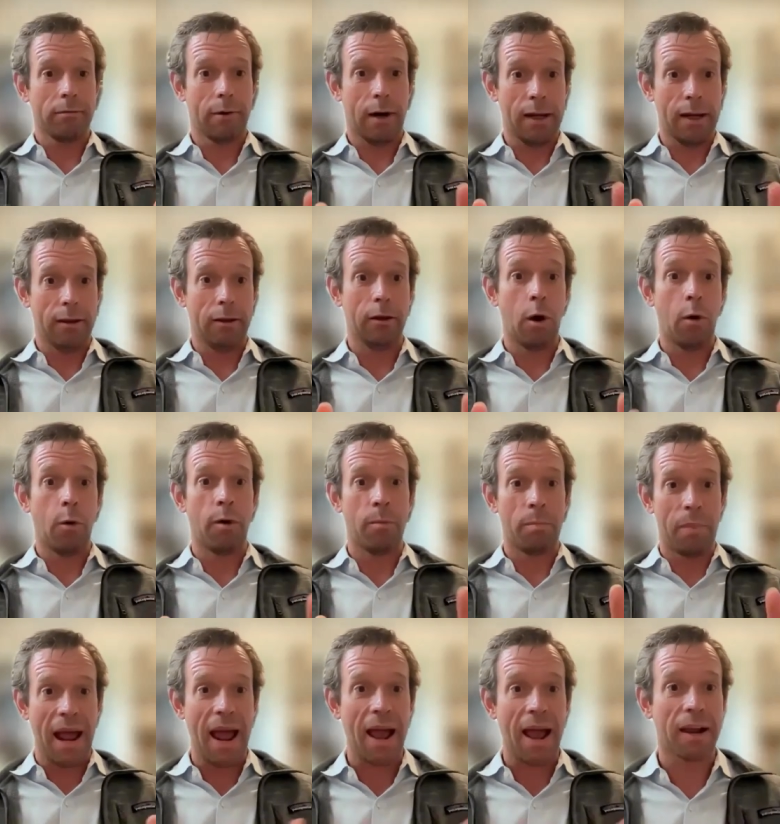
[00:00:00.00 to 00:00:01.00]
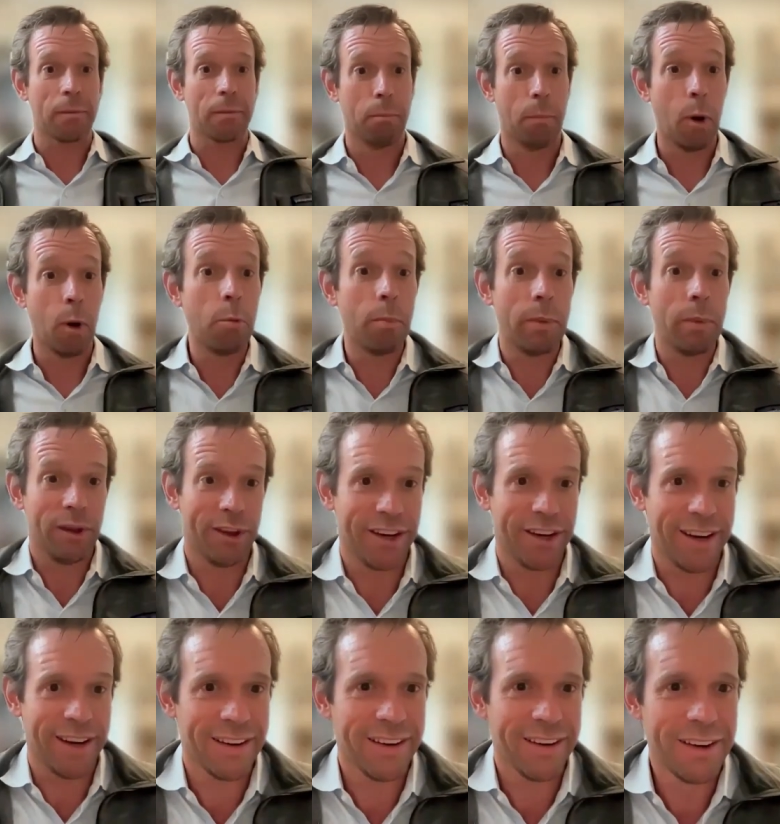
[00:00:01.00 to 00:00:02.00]
right? Lower back
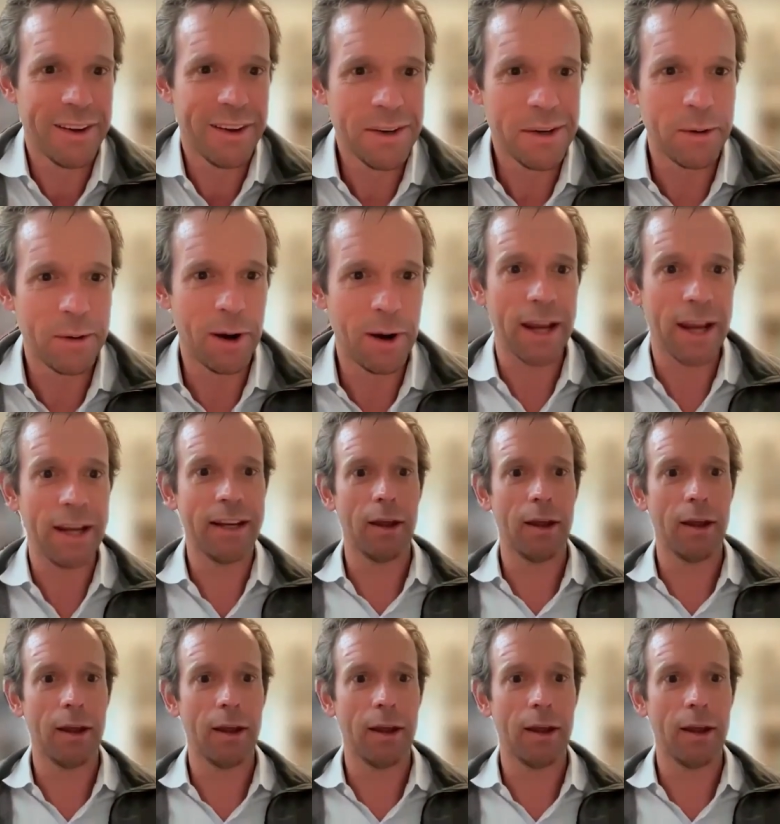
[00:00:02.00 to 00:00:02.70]
mobility, right?